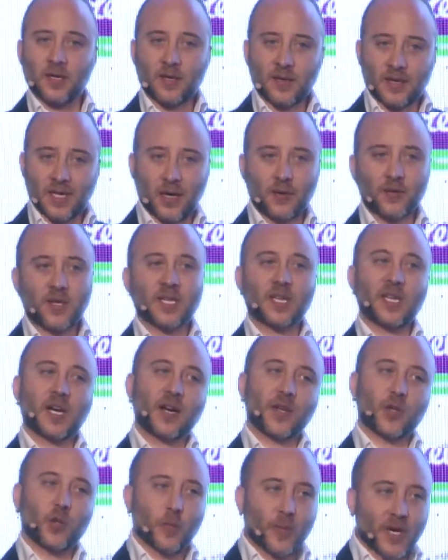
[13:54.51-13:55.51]
Now that they are
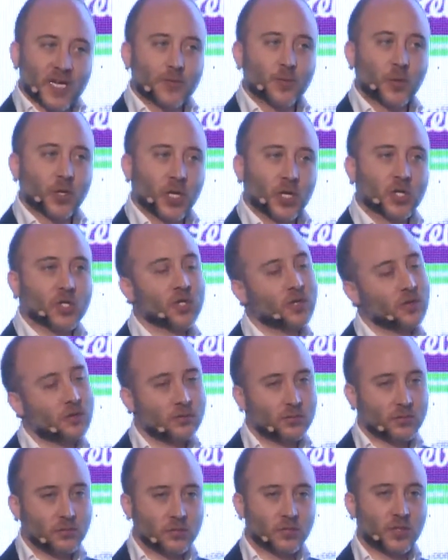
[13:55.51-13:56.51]
into mass production,
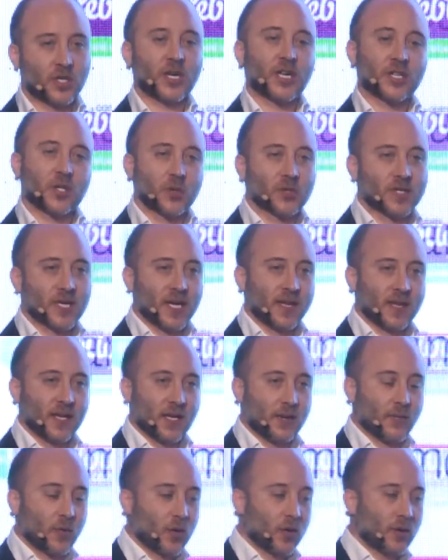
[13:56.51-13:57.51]
they're not using it
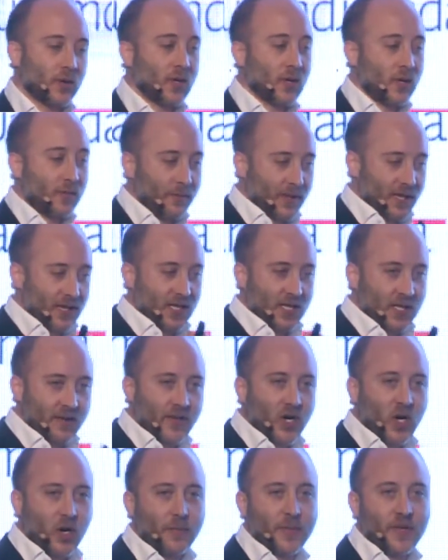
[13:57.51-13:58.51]
anymore. But the
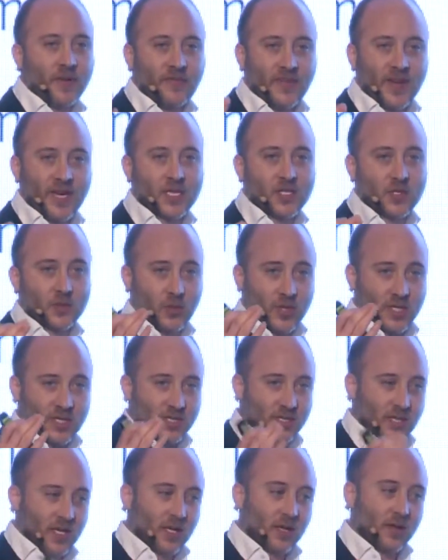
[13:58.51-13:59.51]
development phase was
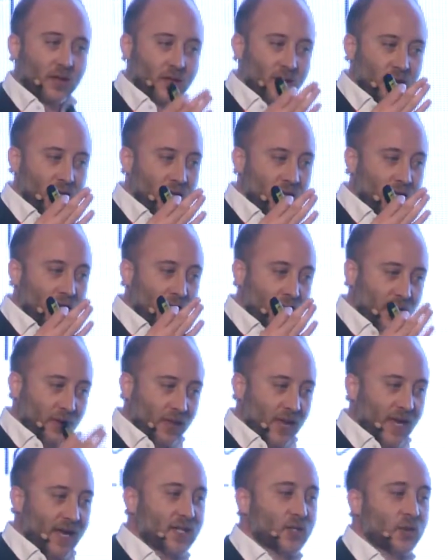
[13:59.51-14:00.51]
done
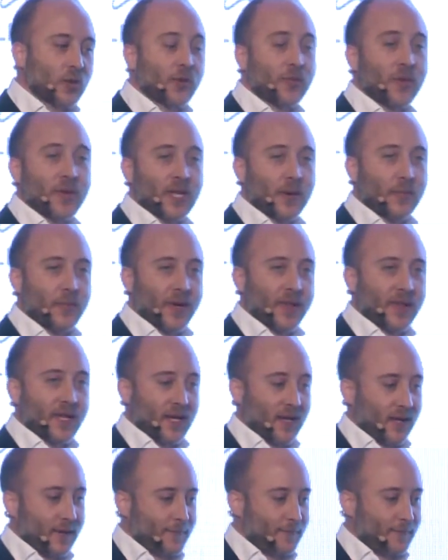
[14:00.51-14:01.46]
thanks to 3D printing.